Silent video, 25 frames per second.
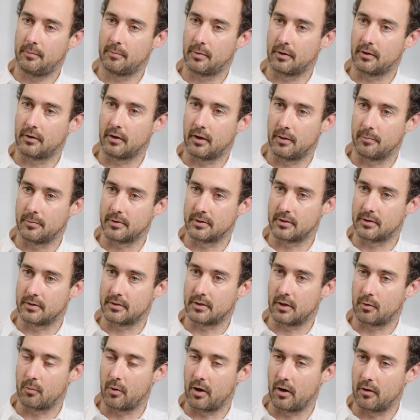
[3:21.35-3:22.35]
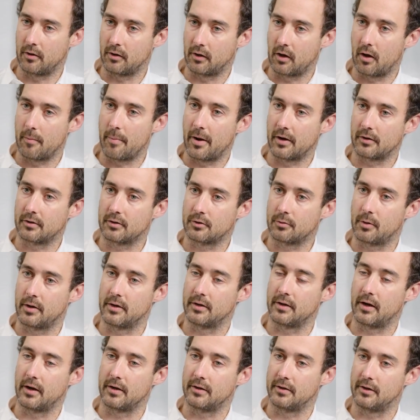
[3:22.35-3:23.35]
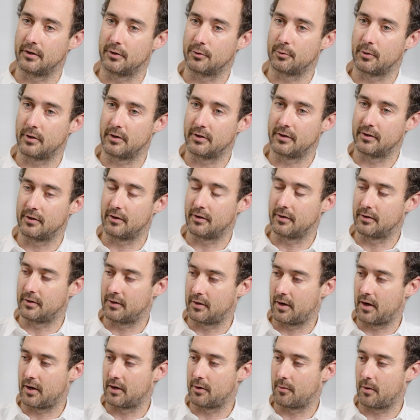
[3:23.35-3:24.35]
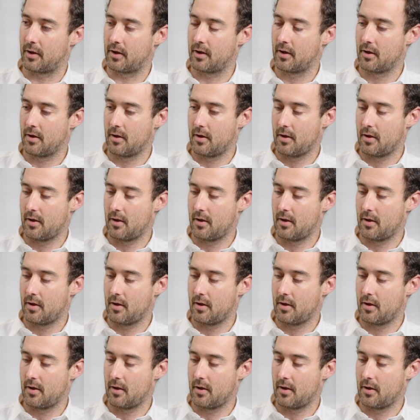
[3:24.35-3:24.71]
but as I said, we only go back to 2018, 2019 anyway.